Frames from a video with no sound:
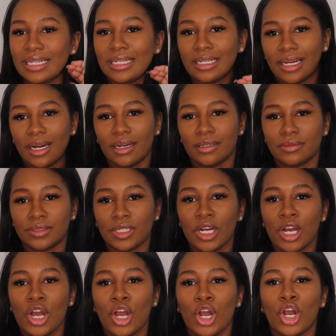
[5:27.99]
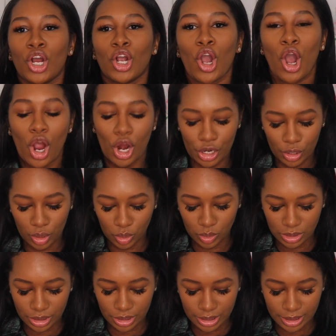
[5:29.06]
love card
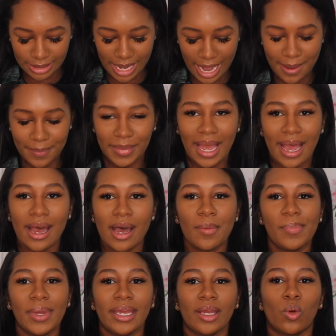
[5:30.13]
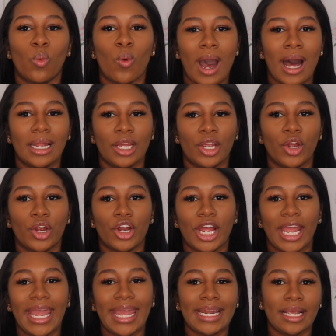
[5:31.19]
holders. I'm not a big wallet
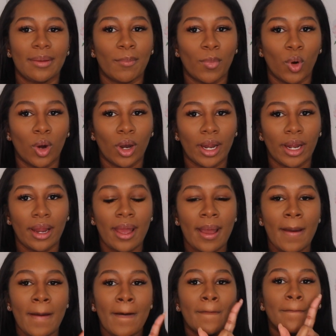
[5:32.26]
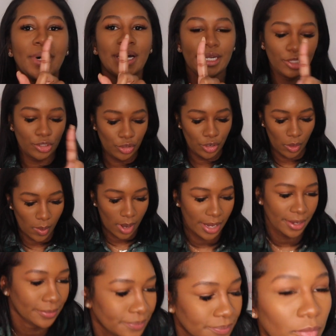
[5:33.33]
girl anymore, but you know
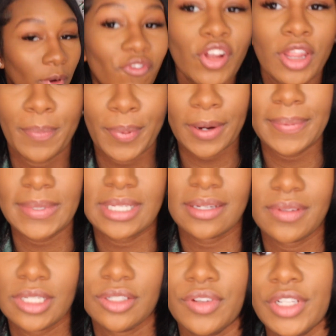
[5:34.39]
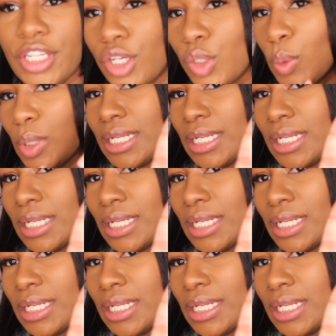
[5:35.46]
what? For the purpose of this video,